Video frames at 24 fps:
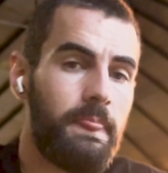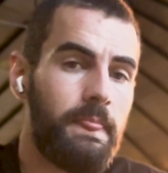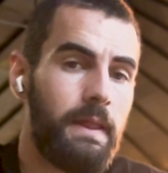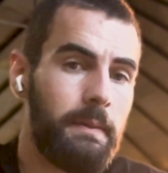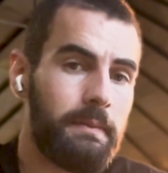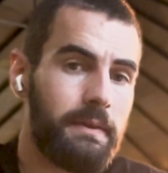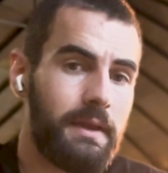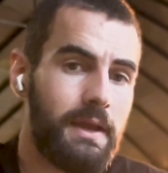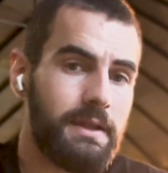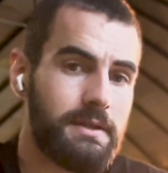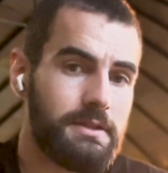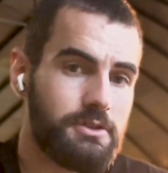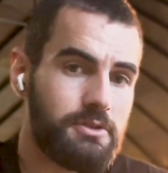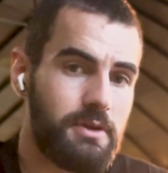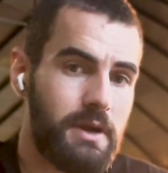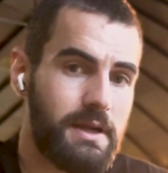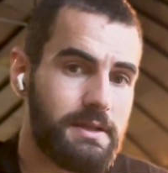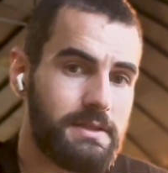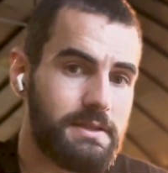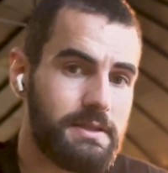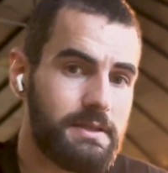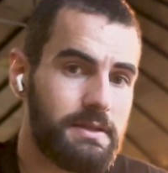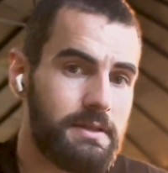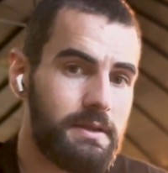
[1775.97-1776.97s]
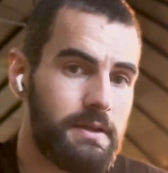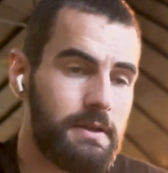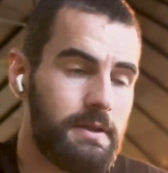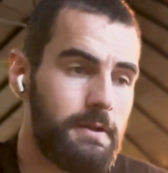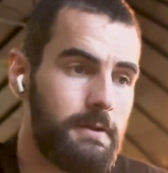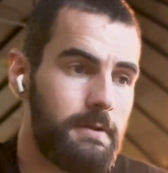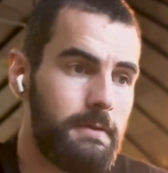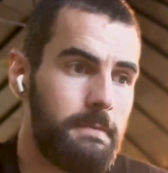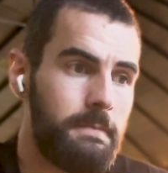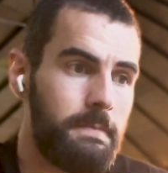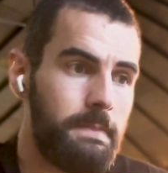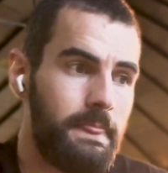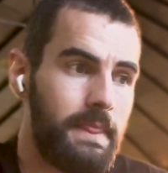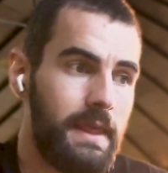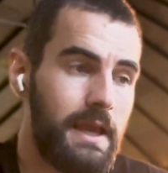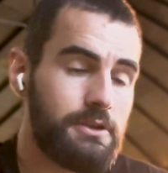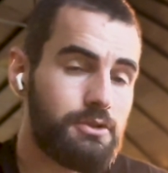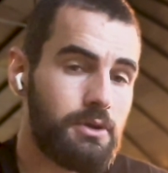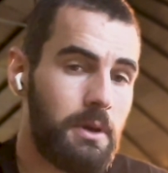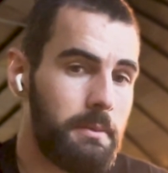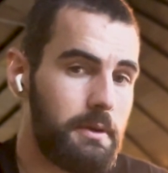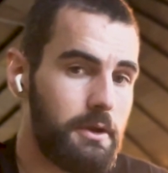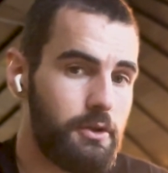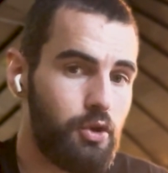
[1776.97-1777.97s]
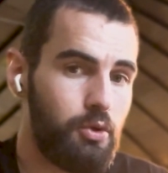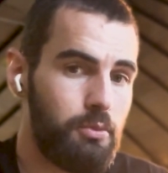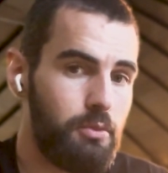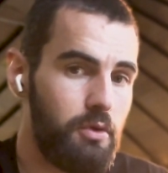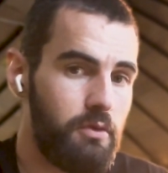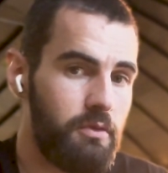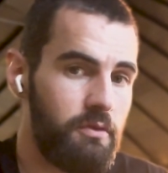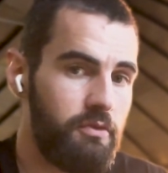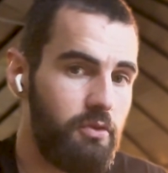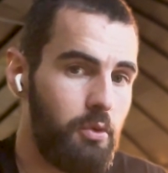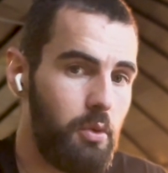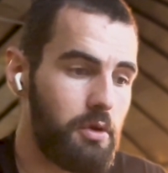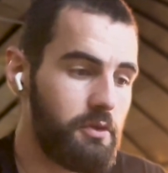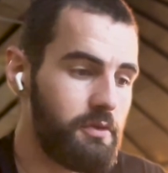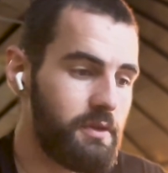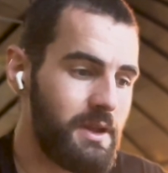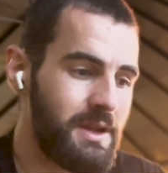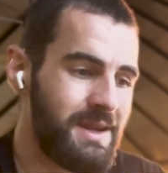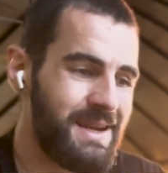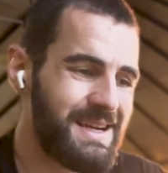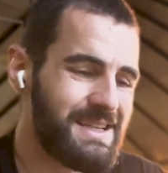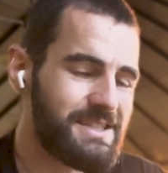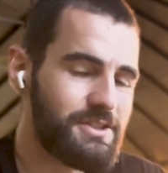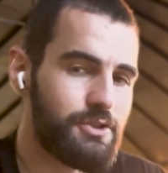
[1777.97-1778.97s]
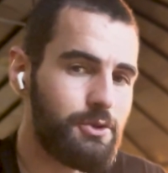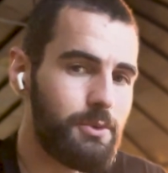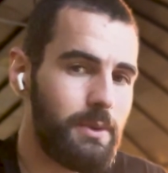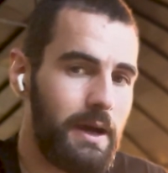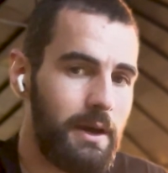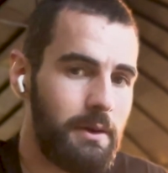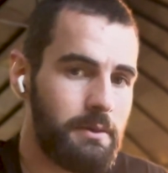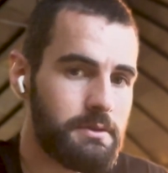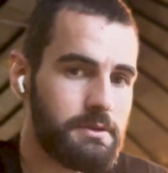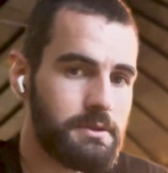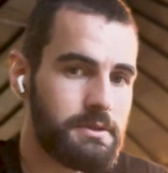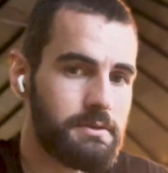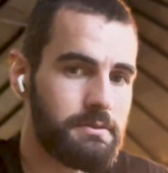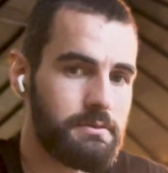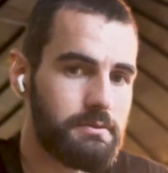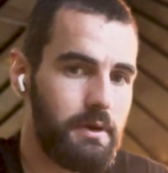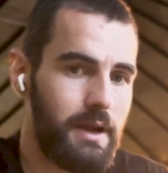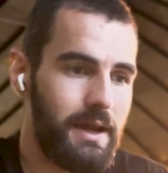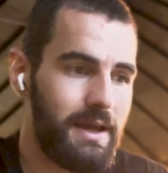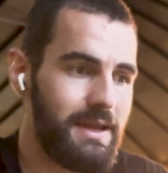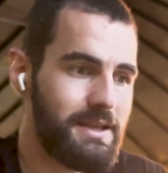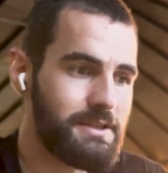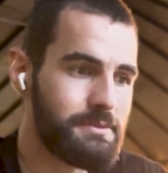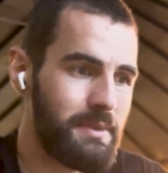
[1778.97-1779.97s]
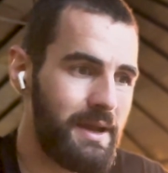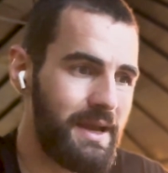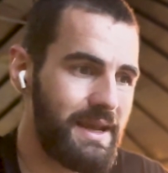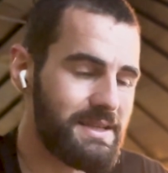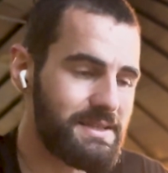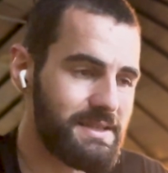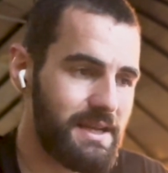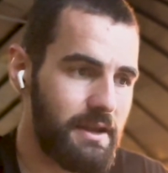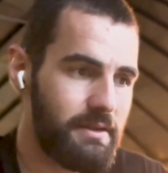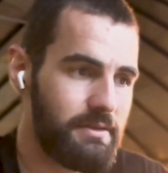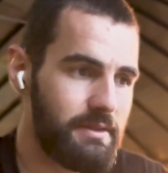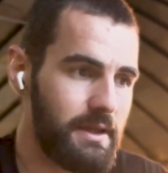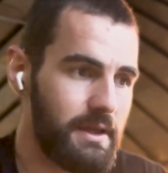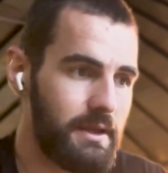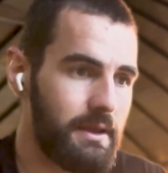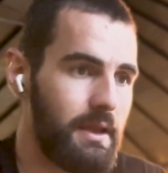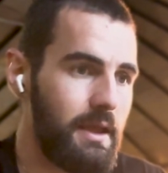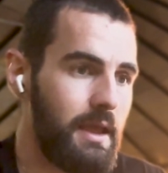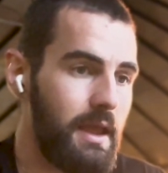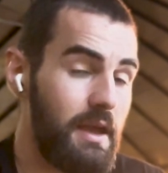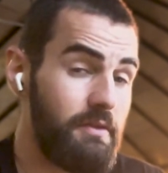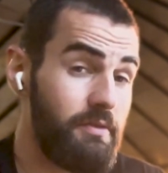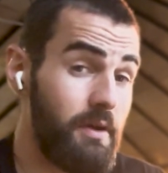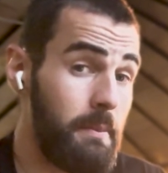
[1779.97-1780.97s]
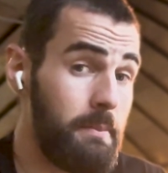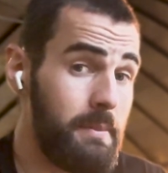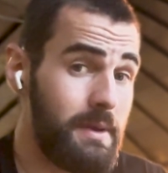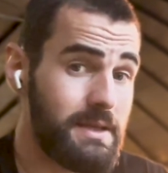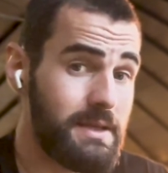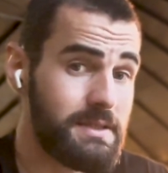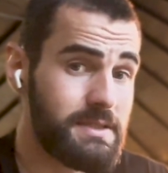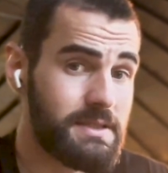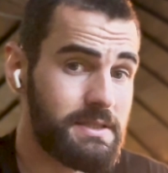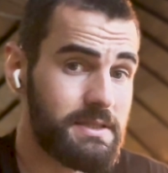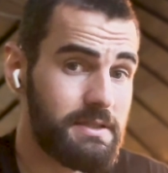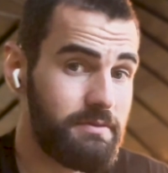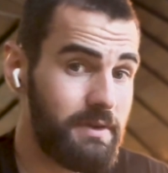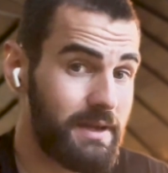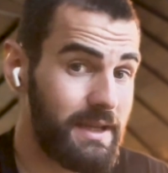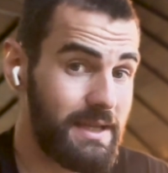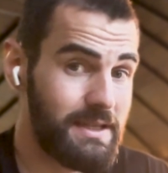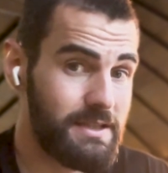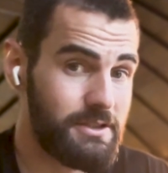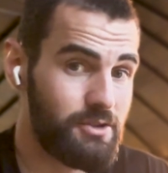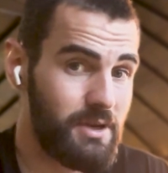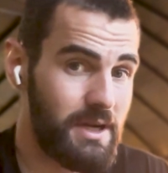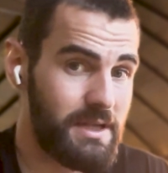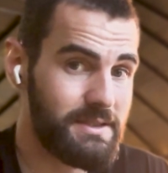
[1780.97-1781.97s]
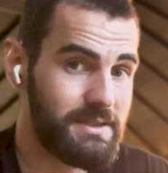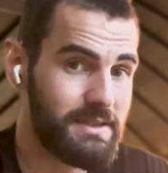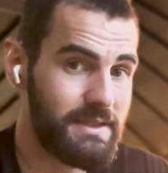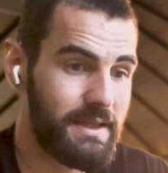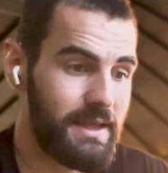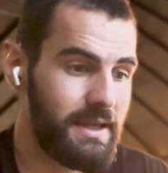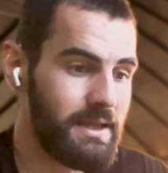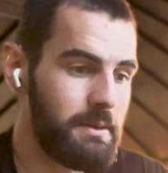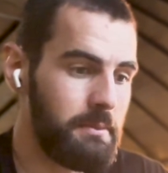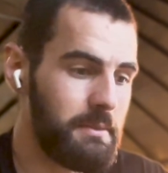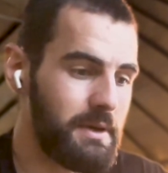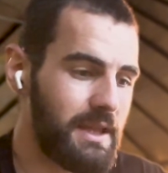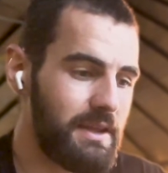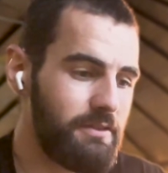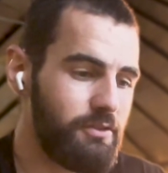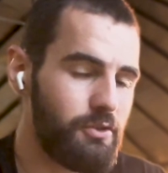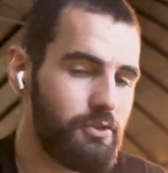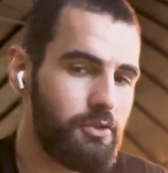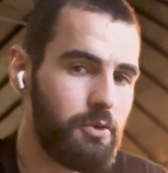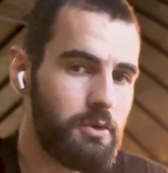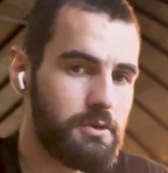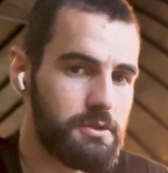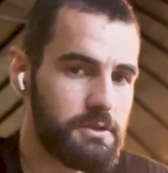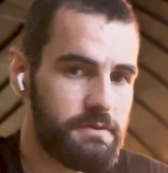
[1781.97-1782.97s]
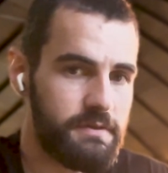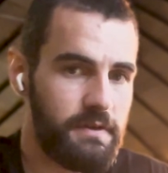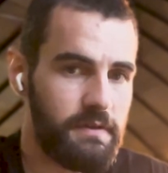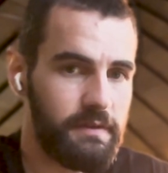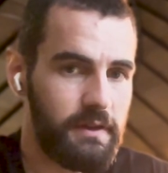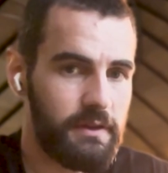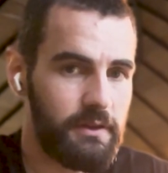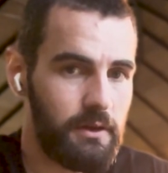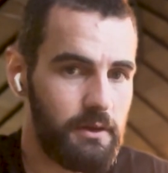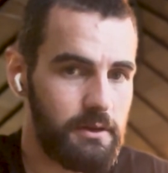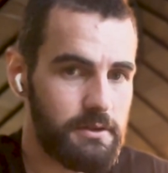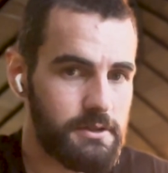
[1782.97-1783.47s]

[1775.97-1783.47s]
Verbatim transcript: I'm getting distracted. Here's what I'm going to do moving forward for the next two hours. Right? Here's my exact thing. If I miss, if I get distracted again, I'm going to give you $250.